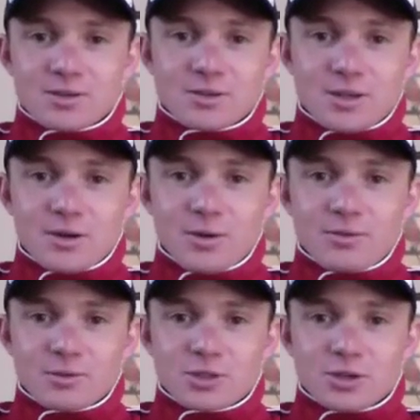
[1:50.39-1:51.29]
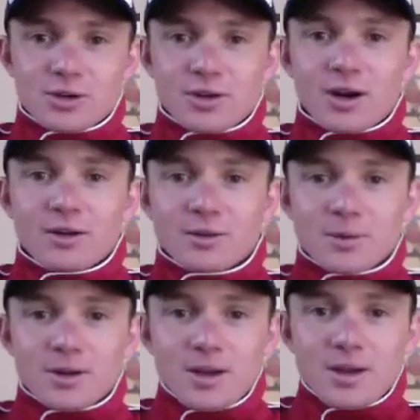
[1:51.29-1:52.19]
to get away from the sugar entirely,
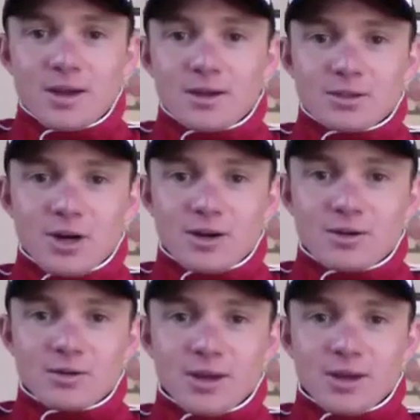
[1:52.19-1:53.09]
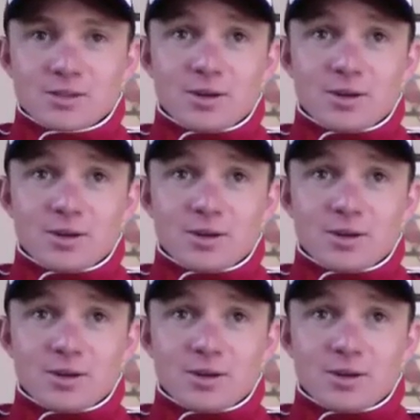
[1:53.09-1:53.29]
but trying to do that.